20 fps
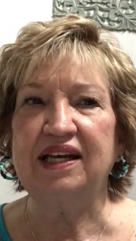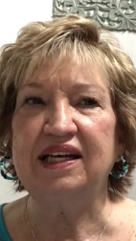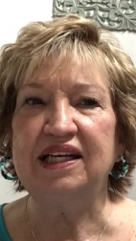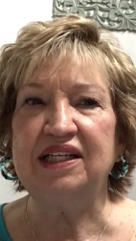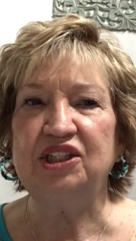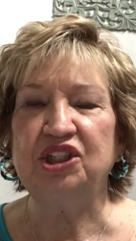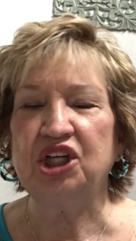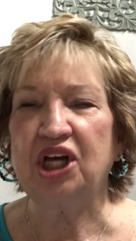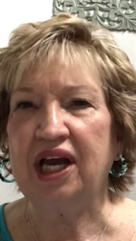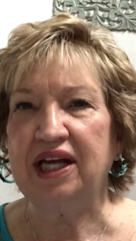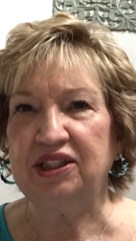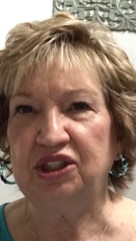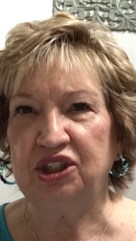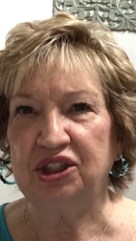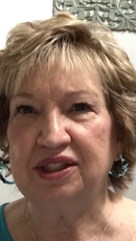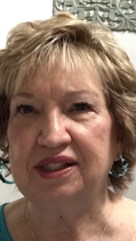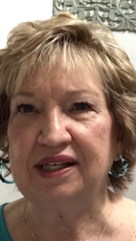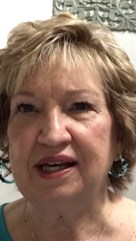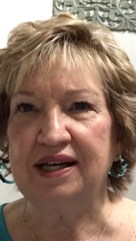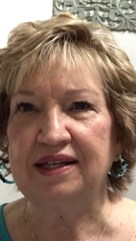and he
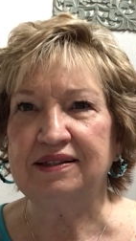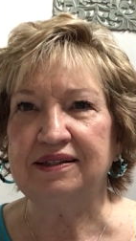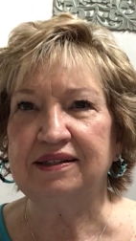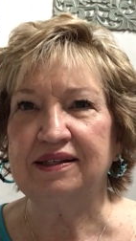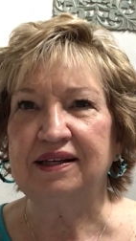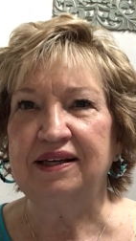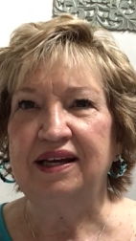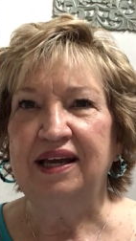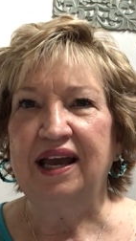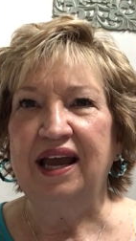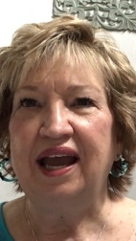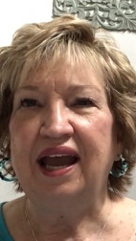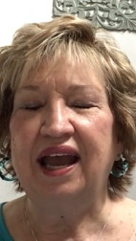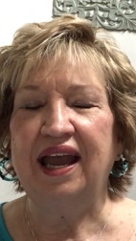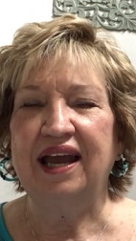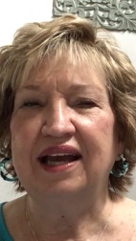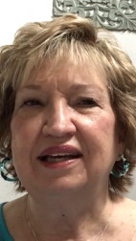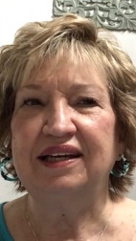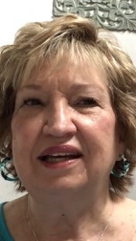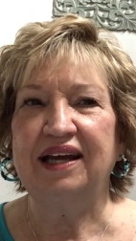changes us
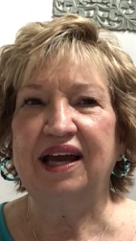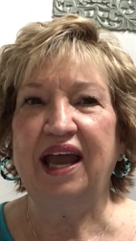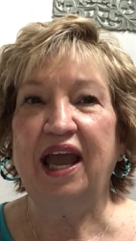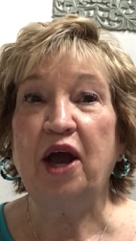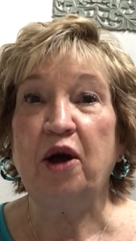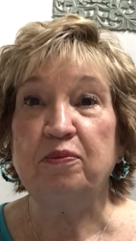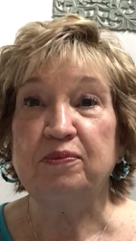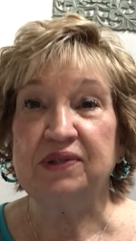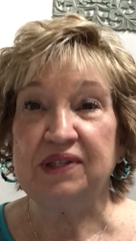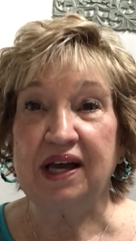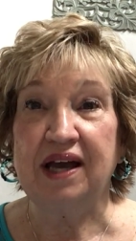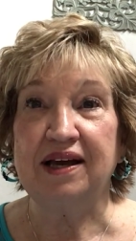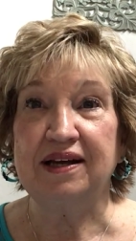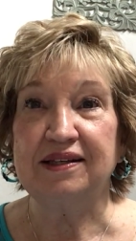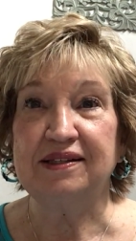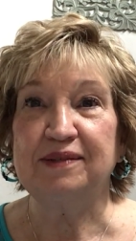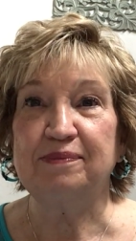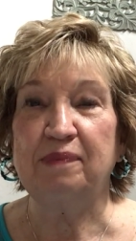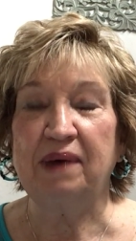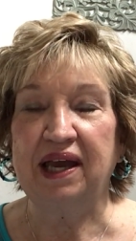and uh, helps
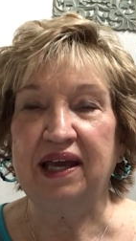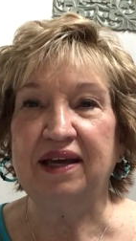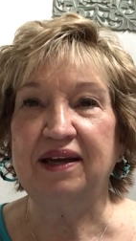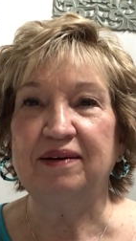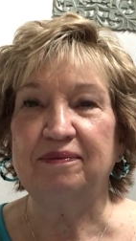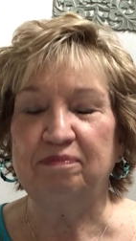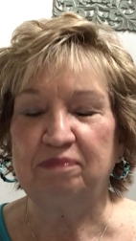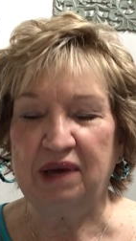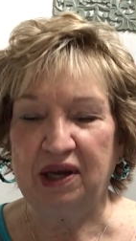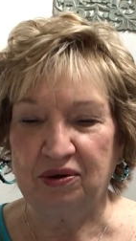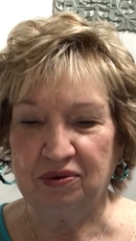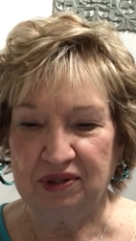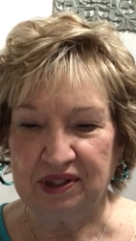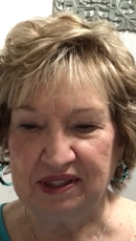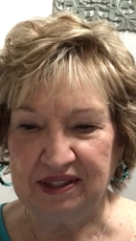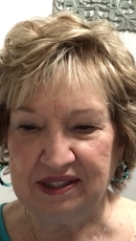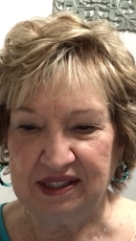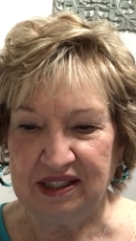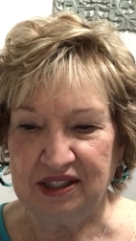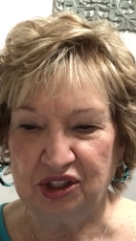us make better
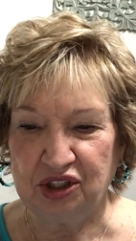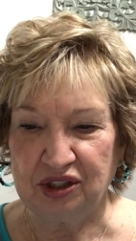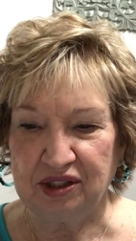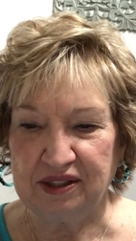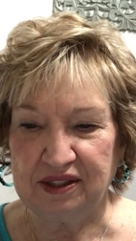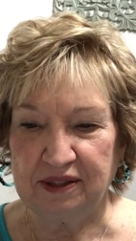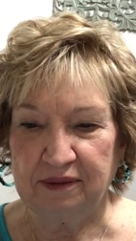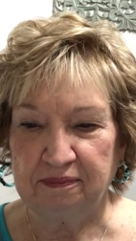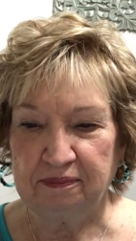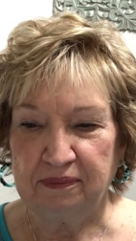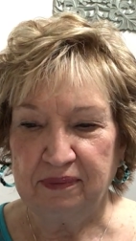decisions